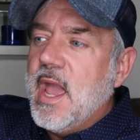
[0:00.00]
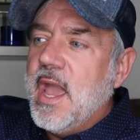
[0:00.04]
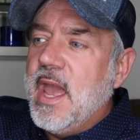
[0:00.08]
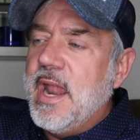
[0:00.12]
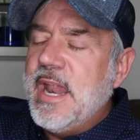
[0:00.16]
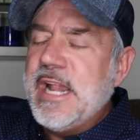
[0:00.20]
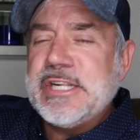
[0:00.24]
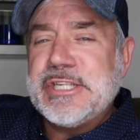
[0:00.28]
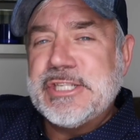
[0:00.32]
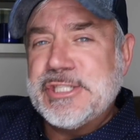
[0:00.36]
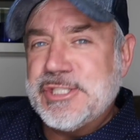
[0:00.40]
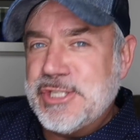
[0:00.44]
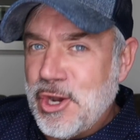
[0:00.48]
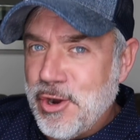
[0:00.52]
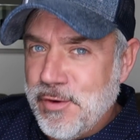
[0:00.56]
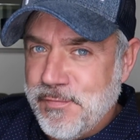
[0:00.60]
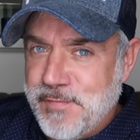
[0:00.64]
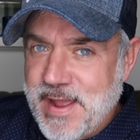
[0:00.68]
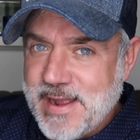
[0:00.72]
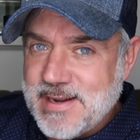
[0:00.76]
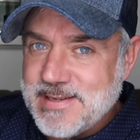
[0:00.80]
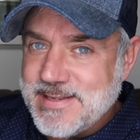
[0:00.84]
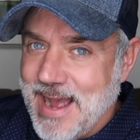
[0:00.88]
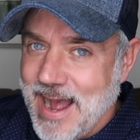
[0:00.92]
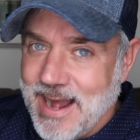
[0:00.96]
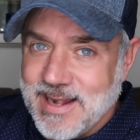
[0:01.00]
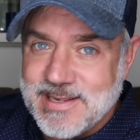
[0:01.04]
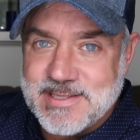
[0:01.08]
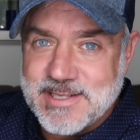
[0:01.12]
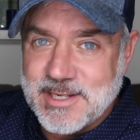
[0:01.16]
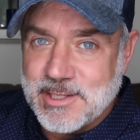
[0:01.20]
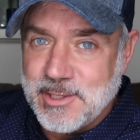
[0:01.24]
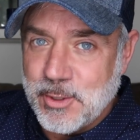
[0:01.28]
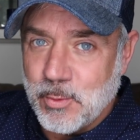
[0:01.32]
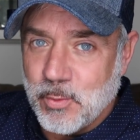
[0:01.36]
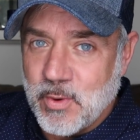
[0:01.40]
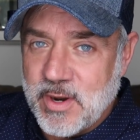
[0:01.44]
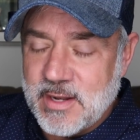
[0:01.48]
It is so
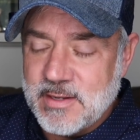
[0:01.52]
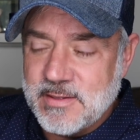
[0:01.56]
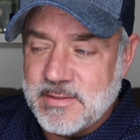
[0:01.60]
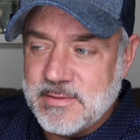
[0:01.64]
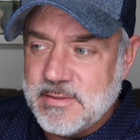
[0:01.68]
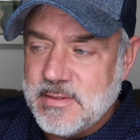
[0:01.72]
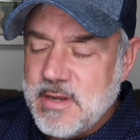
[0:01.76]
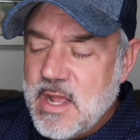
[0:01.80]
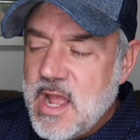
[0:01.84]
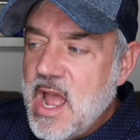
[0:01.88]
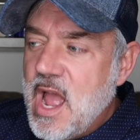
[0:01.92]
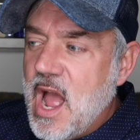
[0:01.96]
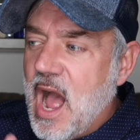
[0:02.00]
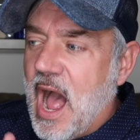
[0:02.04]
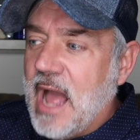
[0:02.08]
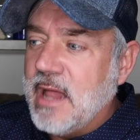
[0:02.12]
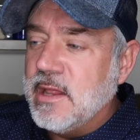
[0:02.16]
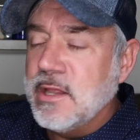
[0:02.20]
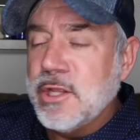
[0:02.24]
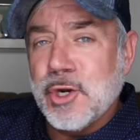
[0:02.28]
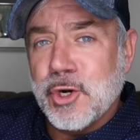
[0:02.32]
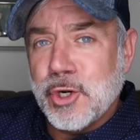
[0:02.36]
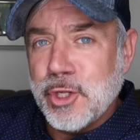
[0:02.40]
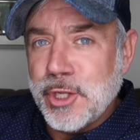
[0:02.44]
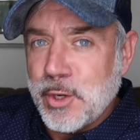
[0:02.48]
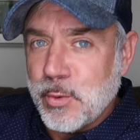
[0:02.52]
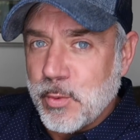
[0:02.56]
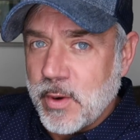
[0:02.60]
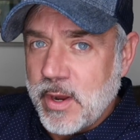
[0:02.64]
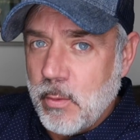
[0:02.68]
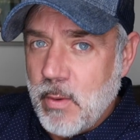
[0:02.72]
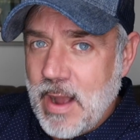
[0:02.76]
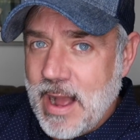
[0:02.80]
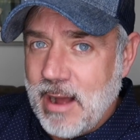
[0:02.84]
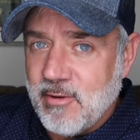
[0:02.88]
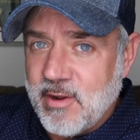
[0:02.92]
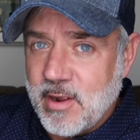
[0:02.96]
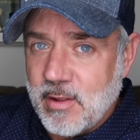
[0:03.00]
fantastically written. I literally
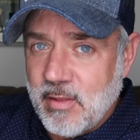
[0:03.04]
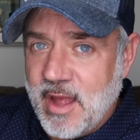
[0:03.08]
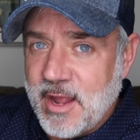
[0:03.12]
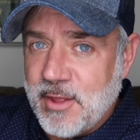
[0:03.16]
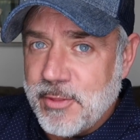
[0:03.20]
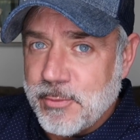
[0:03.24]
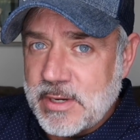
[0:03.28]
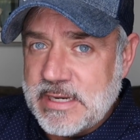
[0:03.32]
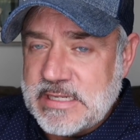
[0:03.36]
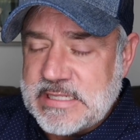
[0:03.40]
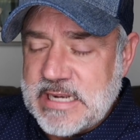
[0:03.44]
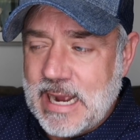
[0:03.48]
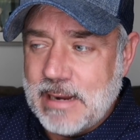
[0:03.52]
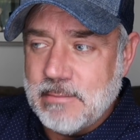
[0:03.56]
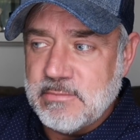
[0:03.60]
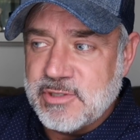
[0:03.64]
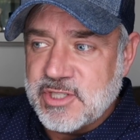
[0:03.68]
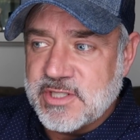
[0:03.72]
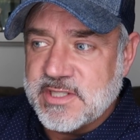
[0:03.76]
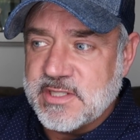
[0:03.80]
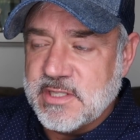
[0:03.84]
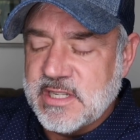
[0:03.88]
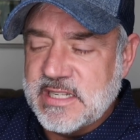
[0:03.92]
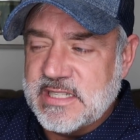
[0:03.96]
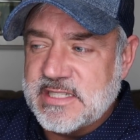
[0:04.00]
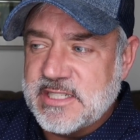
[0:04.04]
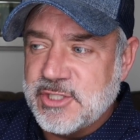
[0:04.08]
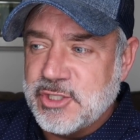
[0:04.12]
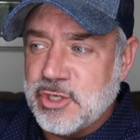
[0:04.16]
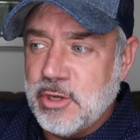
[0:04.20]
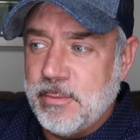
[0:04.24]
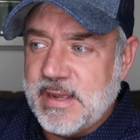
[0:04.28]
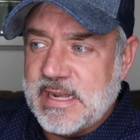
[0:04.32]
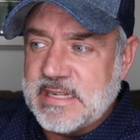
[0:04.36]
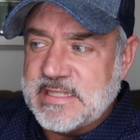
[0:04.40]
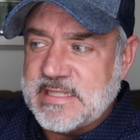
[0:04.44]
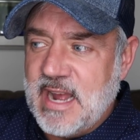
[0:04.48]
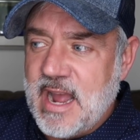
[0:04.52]
rewound it like 3 times just to listen to
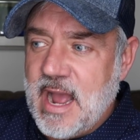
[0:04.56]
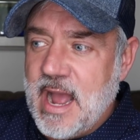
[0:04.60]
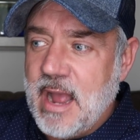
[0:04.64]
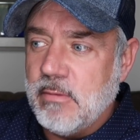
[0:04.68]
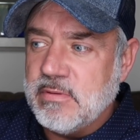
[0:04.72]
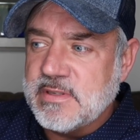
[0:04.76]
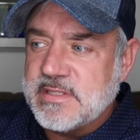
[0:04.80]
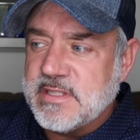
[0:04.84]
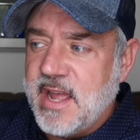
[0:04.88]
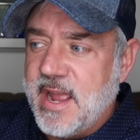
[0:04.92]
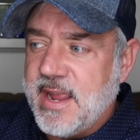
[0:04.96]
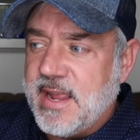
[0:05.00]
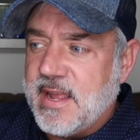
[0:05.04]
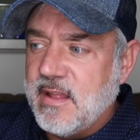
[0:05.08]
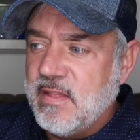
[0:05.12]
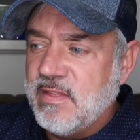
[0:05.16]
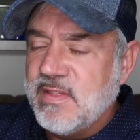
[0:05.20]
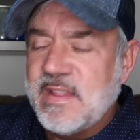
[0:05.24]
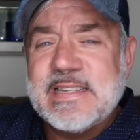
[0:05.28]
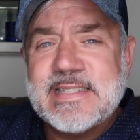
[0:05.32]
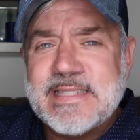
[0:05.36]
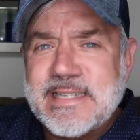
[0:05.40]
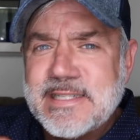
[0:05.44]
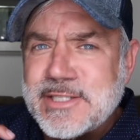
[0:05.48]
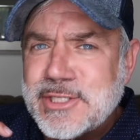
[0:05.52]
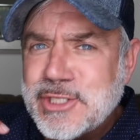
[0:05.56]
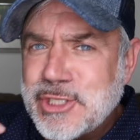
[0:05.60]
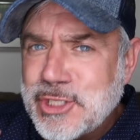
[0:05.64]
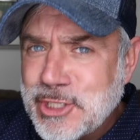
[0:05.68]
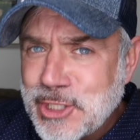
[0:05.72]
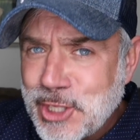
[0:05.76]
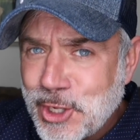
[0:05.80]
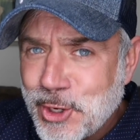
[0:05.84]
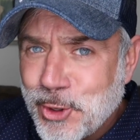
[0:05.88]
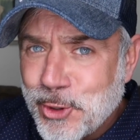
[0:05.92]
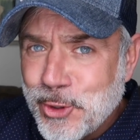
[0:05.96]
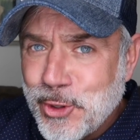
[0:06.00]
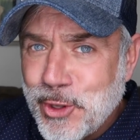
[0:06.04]
it, because I was like, this is
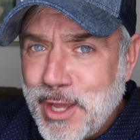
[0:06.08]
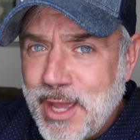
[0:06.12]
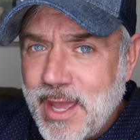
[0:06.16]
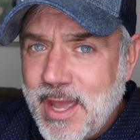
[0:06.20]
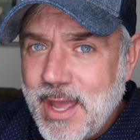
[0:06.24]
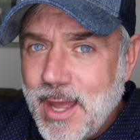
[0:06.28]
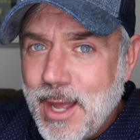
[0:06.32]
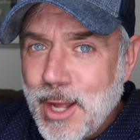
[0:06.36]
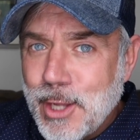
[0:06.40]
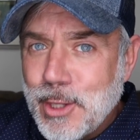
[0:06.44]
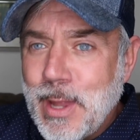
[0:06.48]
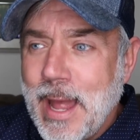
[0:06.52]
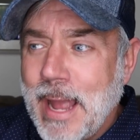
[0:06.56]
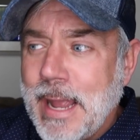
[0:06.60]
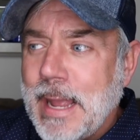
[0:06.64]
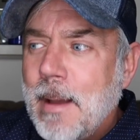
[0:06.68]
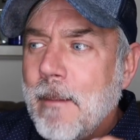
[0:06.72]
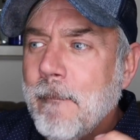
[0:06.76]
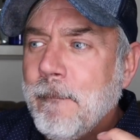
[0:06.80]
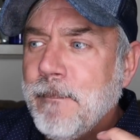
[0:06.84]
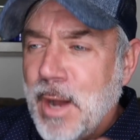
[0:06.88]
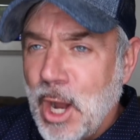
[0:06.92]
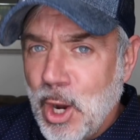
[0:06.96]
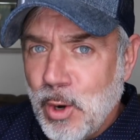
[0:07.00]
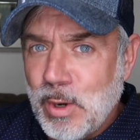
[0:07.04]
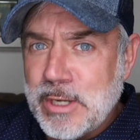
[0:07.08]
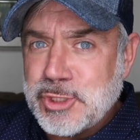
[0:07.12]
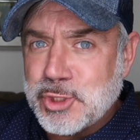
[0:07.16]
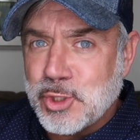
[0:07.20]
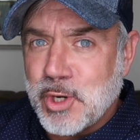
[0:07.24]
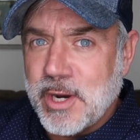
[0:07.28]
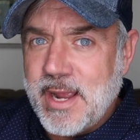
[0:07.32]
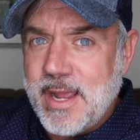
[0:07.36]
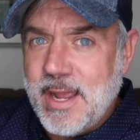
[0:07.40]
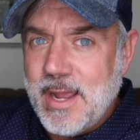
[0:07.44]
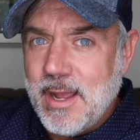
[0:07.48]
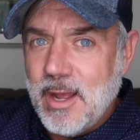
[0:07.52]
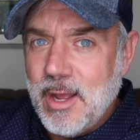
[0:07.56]
literally like
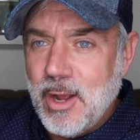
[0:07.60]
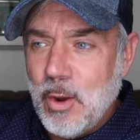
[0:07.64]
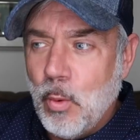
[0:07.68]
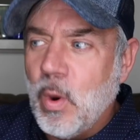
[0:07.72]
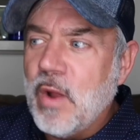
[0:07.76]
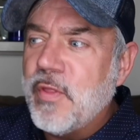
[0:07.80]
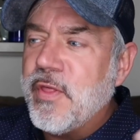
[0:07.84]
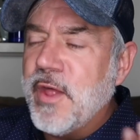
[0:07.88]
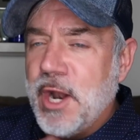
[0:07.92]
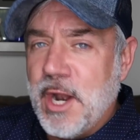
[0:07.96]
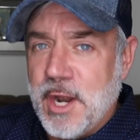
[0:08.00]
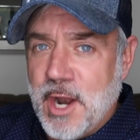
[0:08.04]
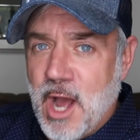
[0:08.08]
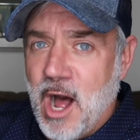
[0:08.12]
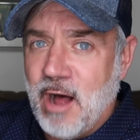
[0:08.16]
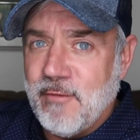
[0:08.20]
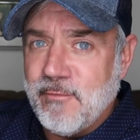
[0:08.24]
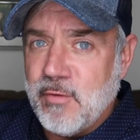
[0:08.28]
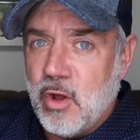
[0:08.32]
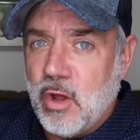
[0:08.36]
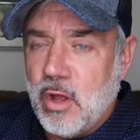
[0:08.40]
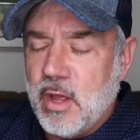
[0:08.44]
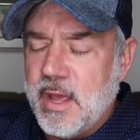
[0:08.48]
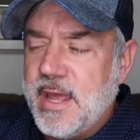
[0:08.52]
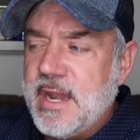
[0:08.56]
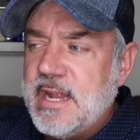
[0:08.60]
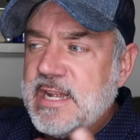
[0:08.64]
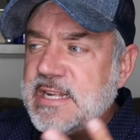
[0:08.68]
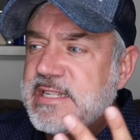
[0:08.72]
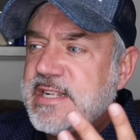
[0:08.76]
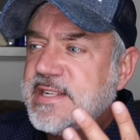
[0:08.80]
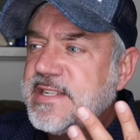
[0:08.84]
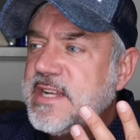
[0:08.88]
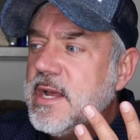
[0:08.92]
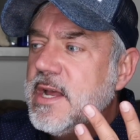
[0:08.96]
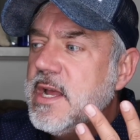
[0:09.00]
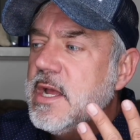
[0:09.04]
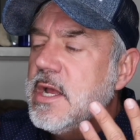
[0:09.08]
poetry within a novel. It
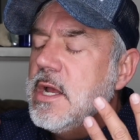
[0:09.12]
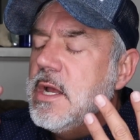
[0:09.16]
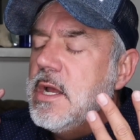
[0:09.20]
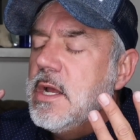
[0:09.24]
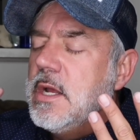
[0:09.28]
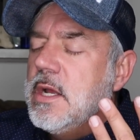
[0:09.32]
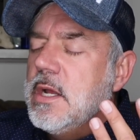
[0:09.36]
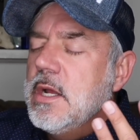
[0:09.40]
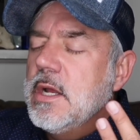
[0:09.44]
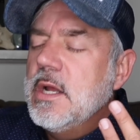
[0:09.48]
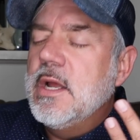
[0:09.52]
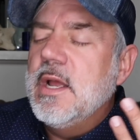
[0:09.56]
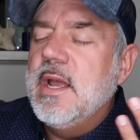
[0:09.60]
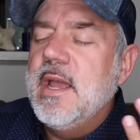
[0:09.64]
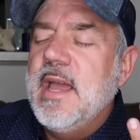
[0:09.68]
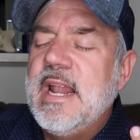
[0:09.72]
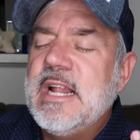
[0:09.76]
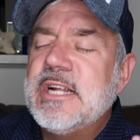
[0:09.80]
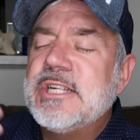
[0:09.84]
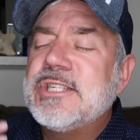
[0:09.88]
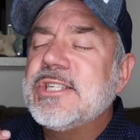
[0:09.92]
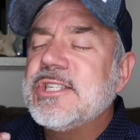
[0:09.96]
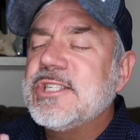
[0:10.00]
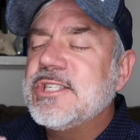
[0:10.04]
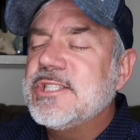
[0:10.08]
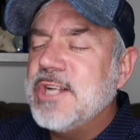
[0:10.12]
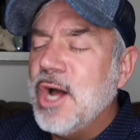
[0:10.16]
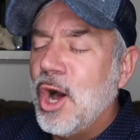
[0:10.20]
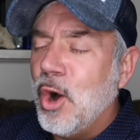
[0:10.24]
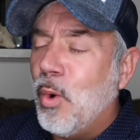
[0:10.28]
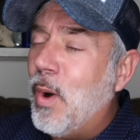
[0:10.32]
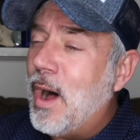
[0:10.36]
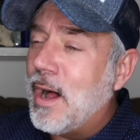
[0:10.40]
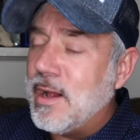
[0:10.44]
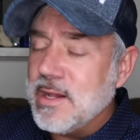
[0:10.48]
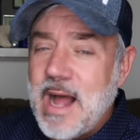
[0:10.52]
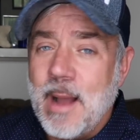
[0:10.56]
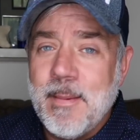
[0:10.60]
is It is so
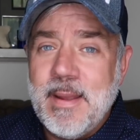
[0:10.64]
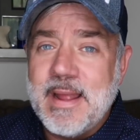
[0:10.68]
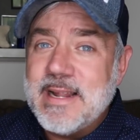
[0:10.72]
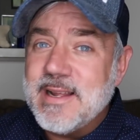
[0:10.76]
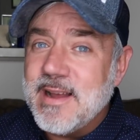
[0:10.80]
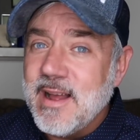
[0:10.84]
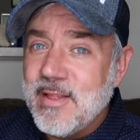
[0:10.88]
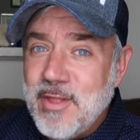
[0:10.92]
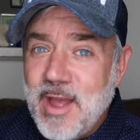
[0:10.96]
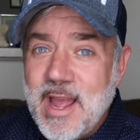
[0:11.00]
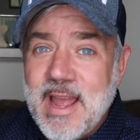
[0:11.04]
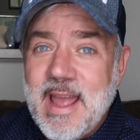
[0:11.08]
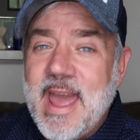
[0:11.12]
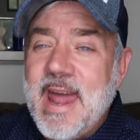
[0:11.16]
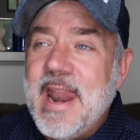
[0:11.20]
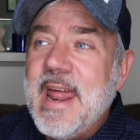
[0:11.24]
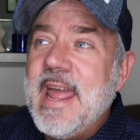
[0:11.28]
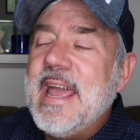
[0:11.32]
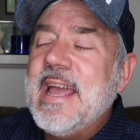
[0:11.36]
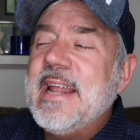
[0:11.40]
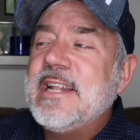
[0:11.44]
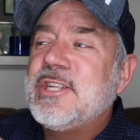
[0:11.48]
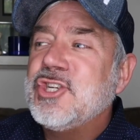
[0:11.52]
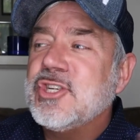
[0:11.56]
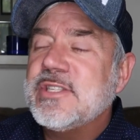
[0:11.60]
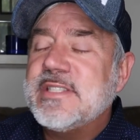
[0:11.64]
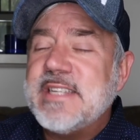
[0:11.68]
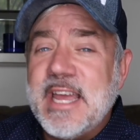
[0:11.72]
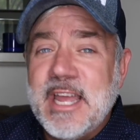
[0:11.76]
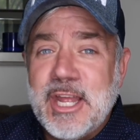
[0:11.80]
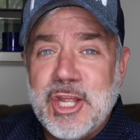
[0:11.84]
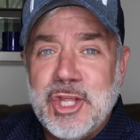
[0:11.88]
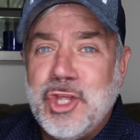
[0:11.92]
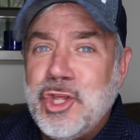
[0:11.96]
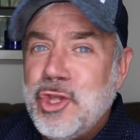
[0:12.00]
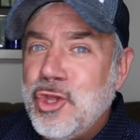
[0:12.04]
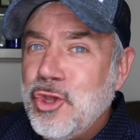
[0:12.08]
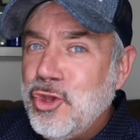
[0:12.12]
well, I mean, and it's just,
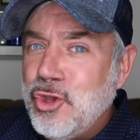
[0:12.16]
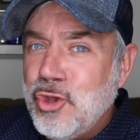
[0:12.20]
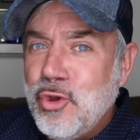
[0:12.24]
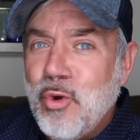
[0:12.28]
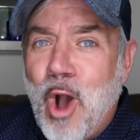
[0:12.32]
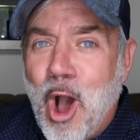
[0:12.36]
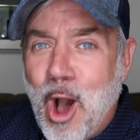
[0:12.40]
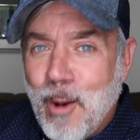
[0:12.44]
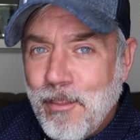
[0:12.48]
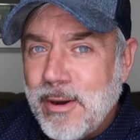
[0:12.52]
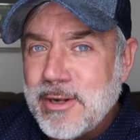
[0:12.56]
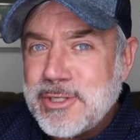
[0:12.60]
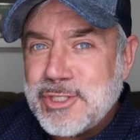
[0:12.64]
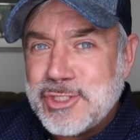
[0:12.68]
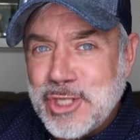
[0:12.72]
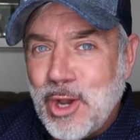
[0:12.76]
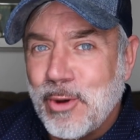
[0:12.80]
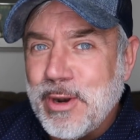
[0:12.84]
you almost